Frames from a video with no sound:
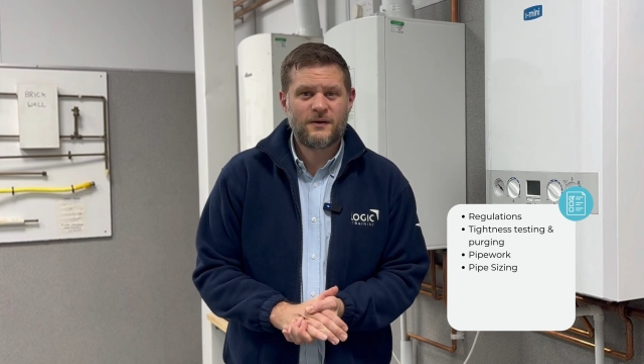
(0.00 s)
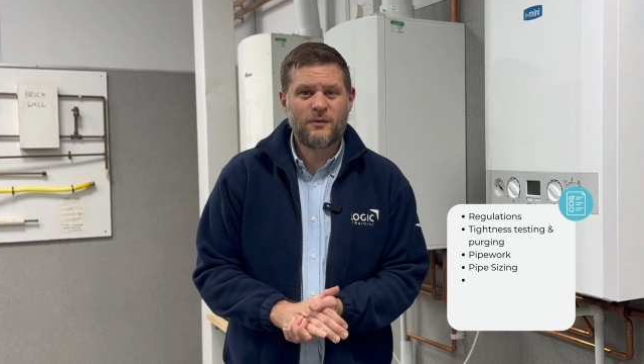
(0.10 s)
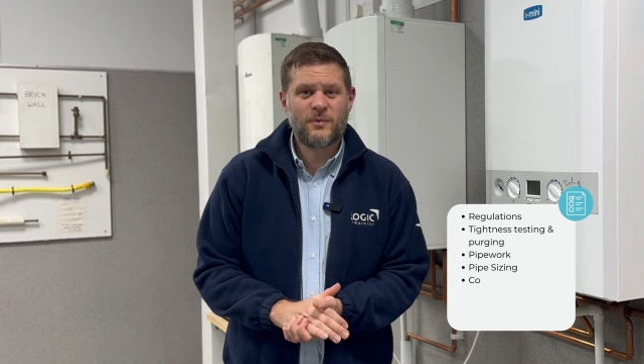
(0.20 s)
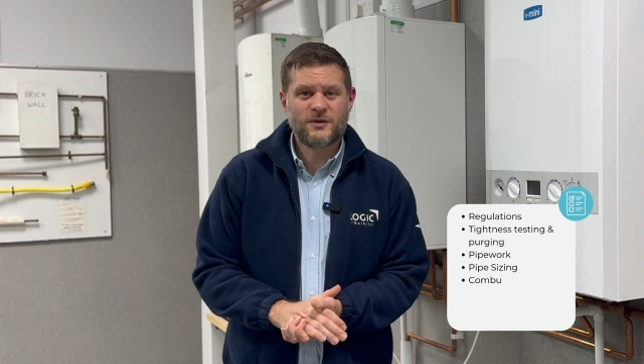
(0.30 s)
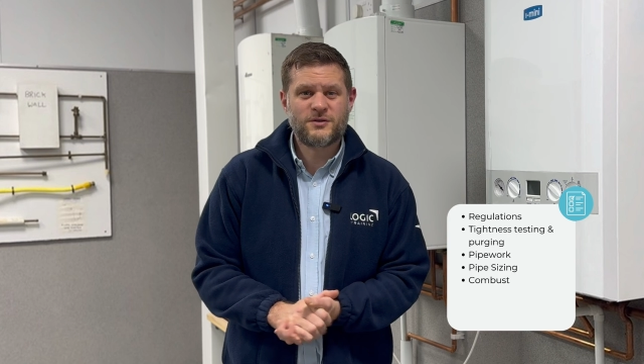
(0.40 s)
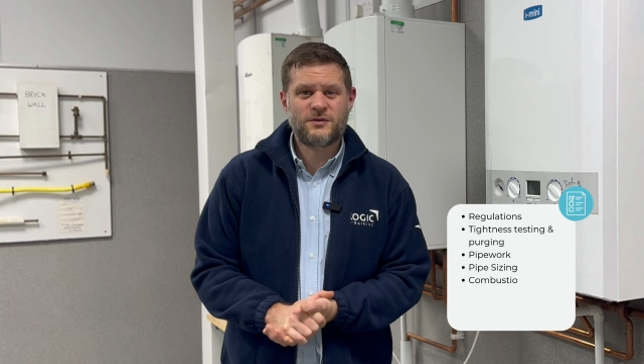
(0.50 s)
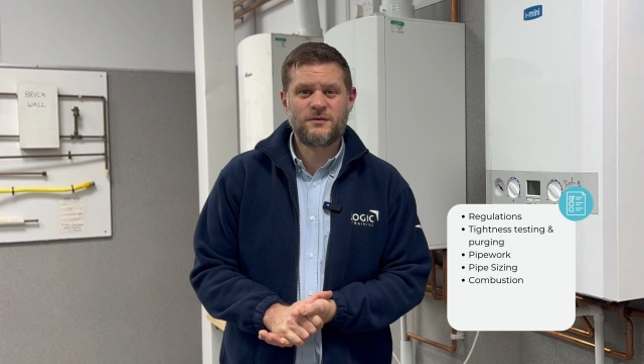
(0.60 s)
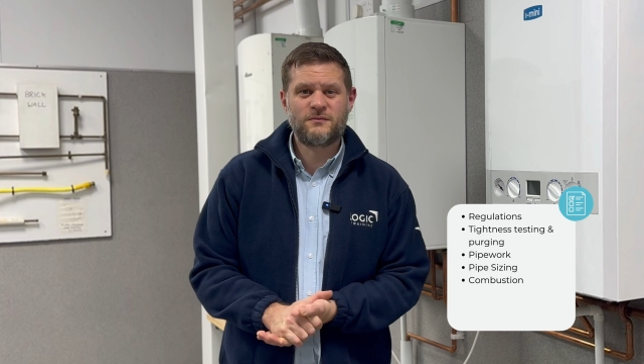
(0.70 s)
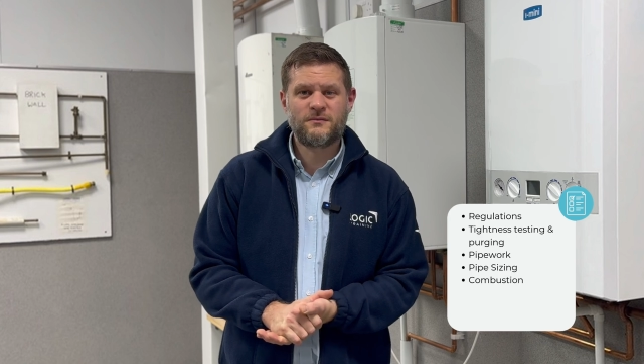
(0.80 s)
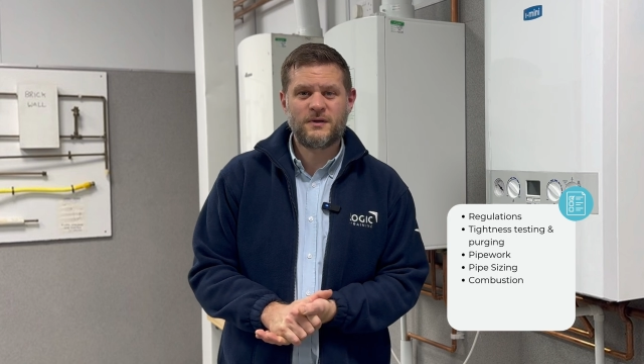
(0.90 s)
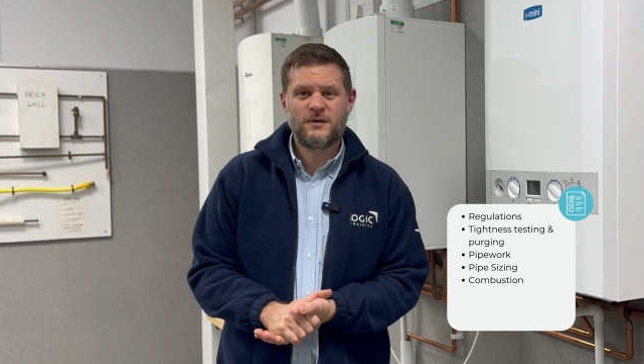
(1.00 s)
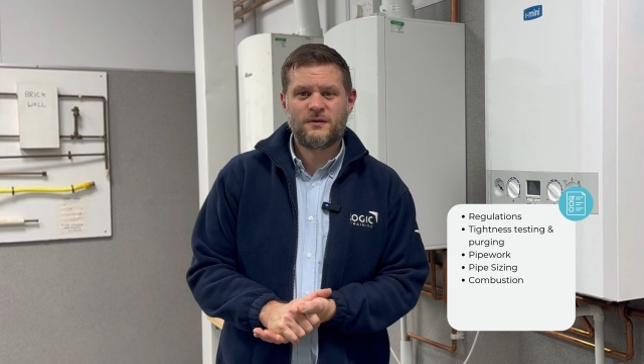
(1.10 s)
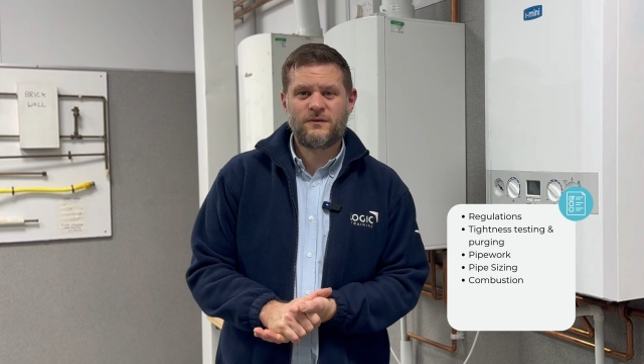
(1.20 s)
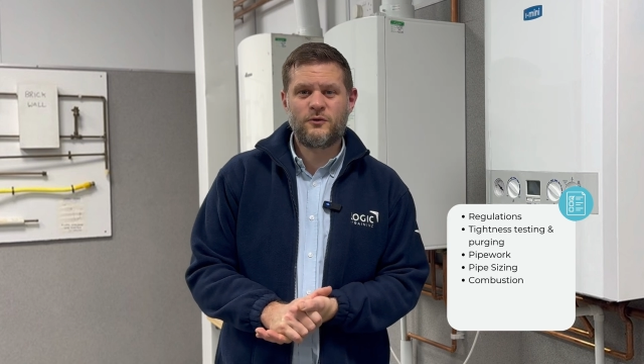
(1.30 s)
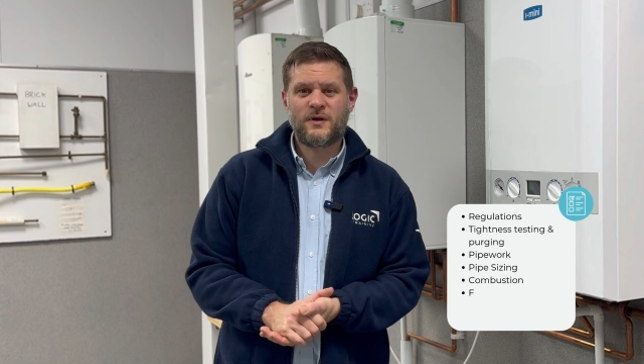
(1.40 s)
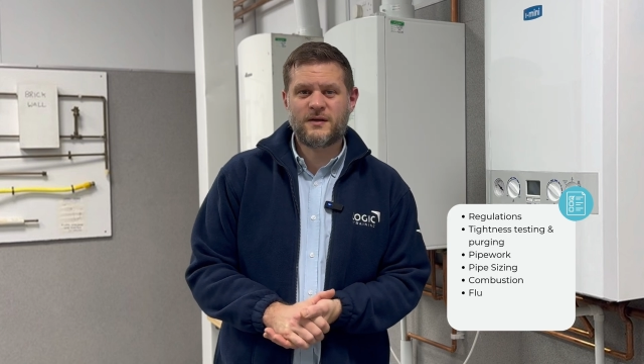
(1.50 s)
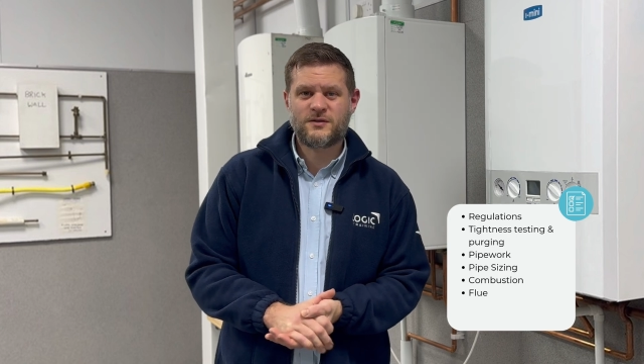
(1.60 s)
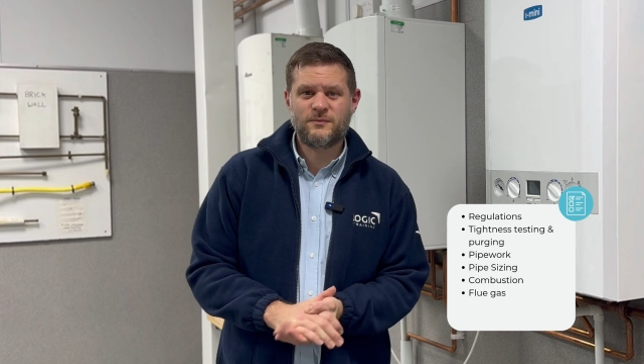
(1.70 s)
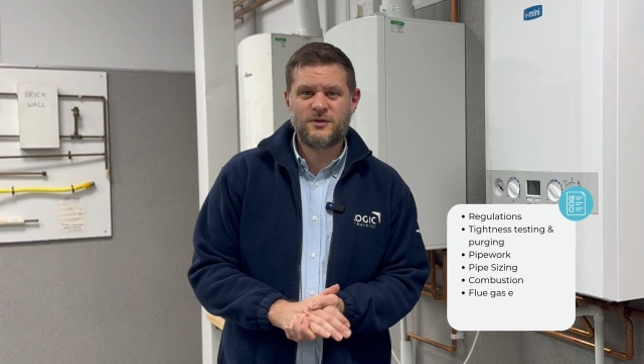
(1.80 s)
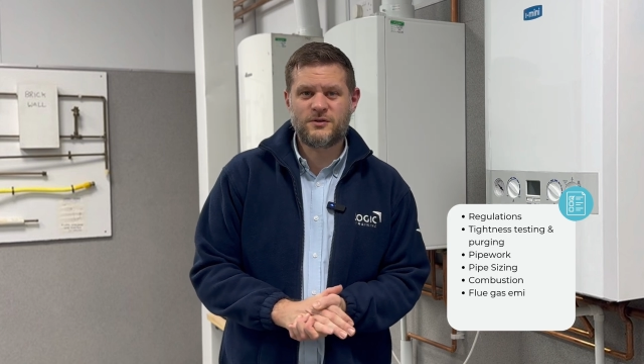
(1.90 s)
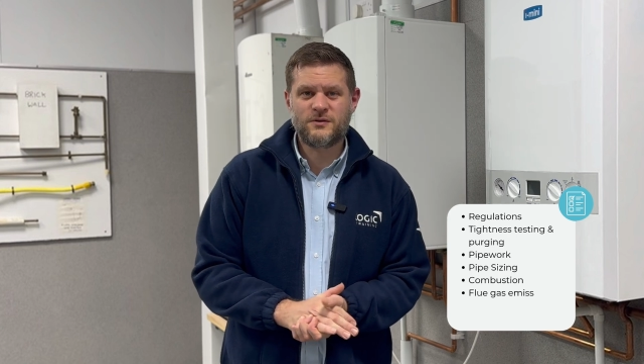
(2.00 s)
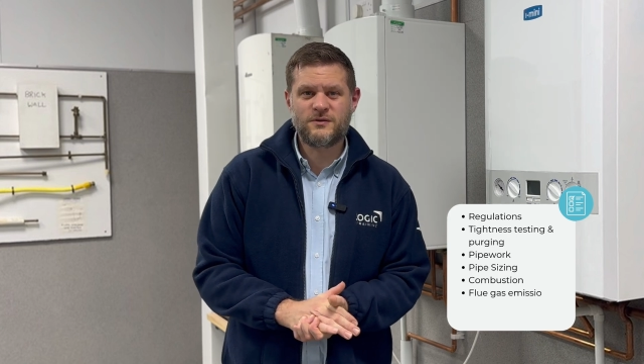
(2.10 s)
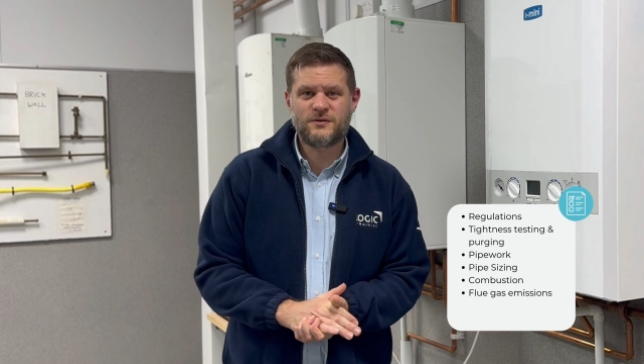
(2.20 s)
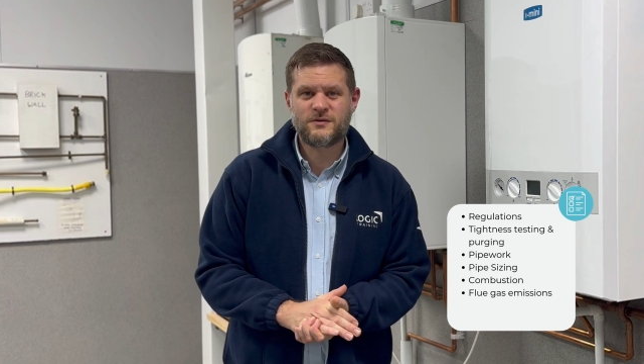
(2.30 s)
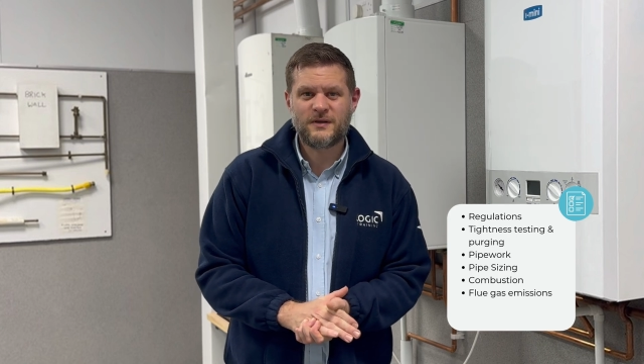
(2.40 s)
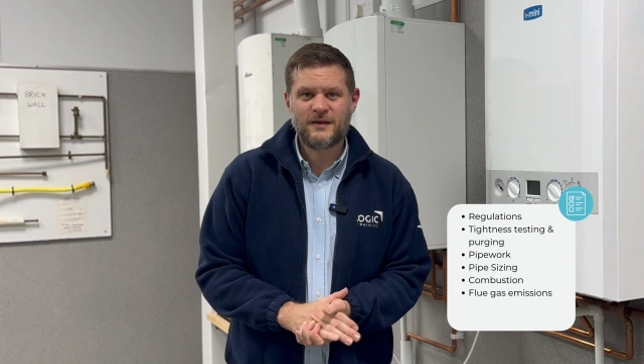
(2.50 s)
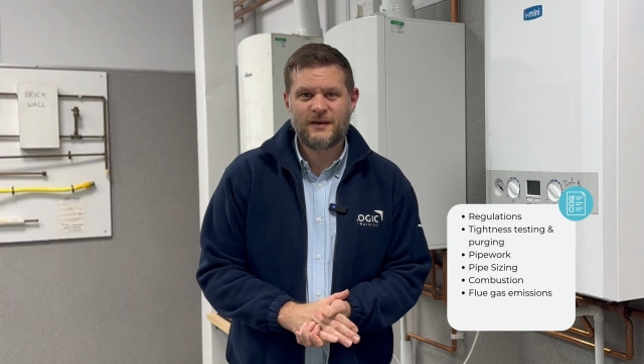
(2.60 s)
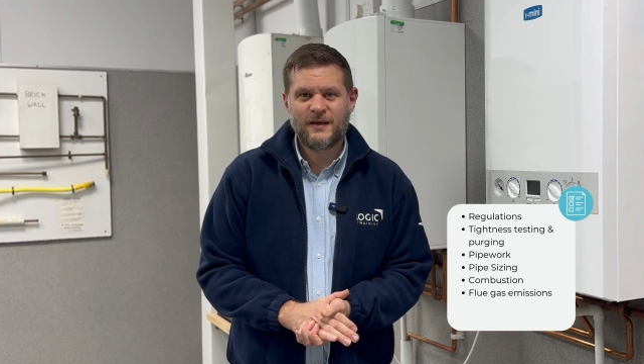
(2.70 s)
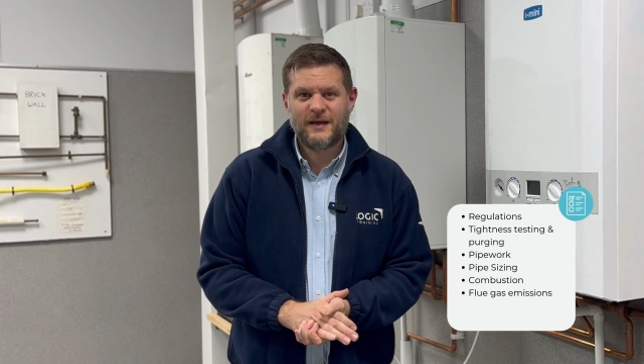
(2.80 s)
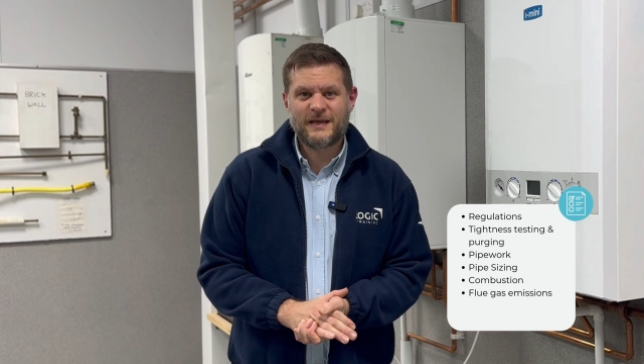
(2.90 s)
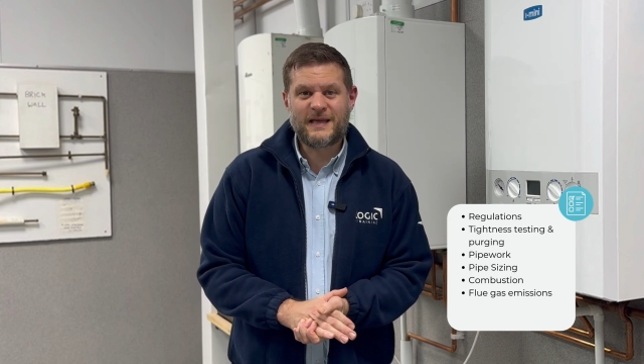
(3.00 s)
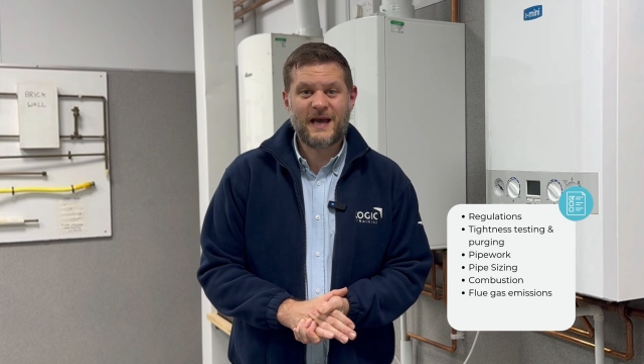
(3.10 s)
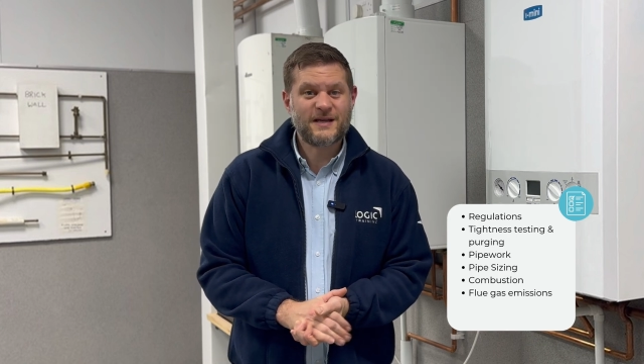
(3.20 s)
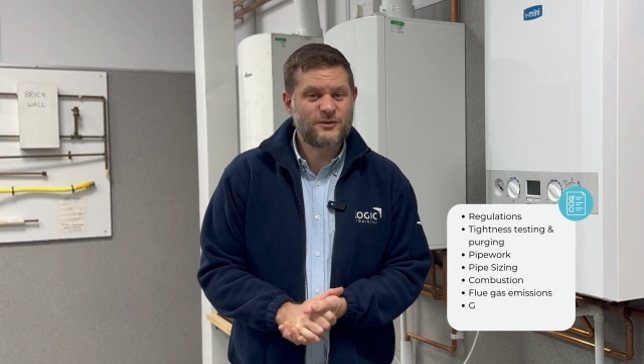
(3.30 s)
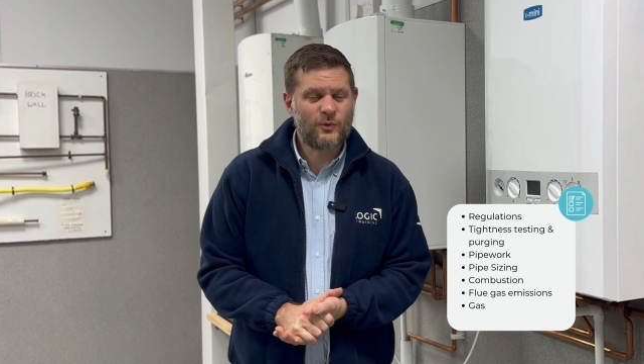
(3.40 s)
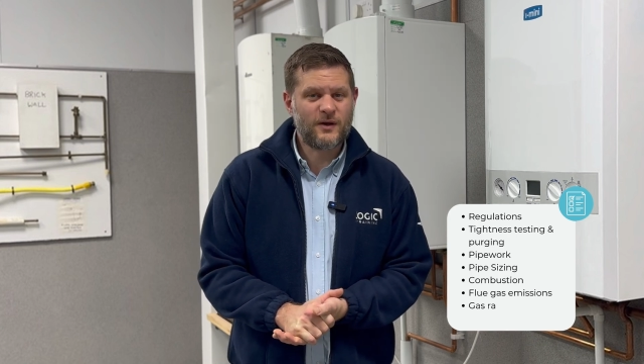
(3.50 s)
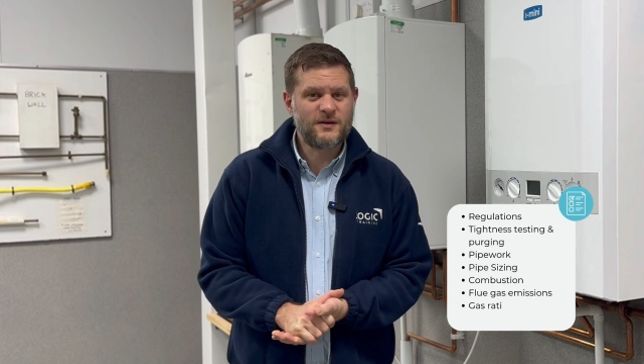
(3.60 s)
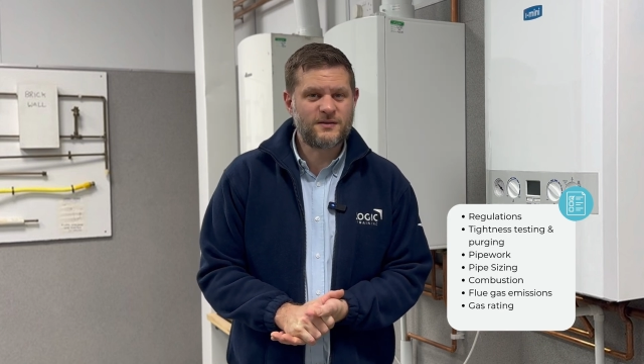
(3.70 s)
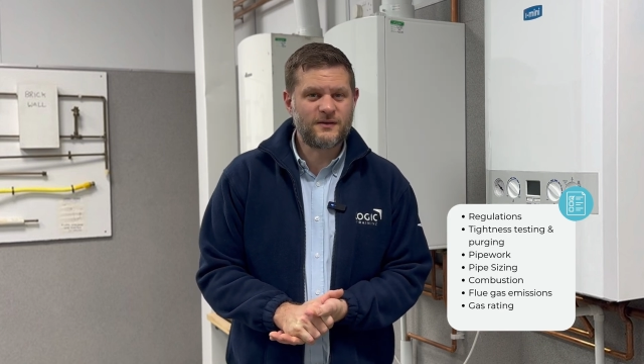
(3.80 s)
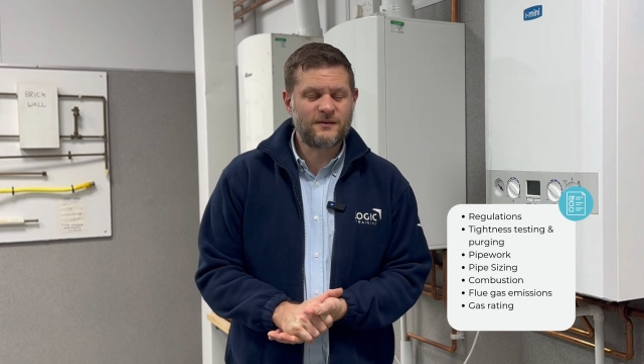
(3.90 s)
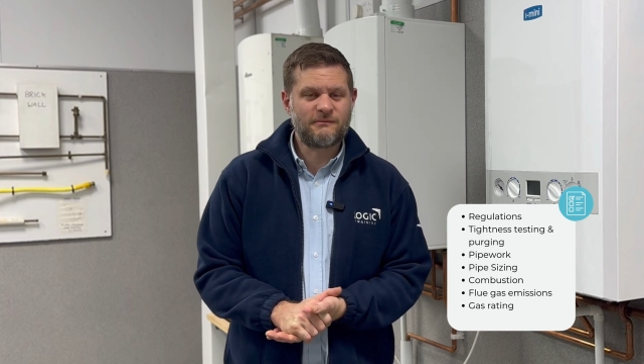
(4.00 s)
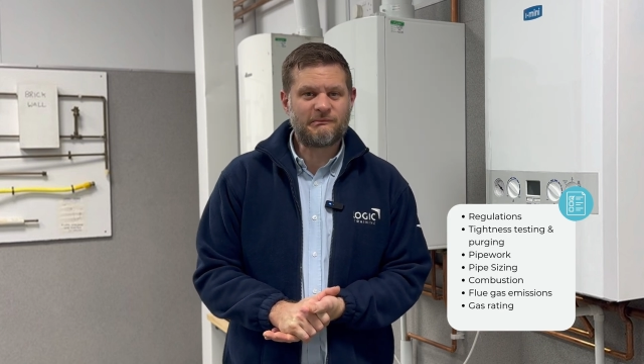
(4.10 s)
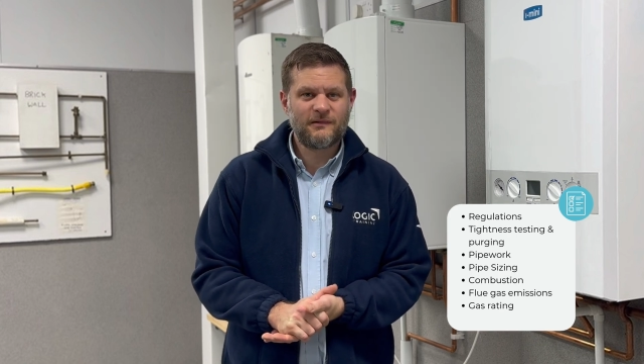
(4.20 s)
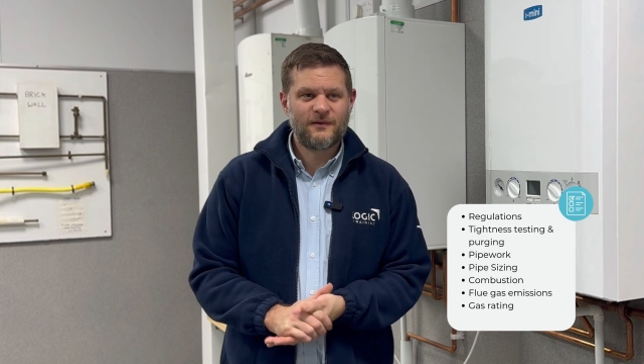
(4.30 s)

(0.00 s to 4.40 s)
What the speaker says: combustion, flue gas emissions, gas rating,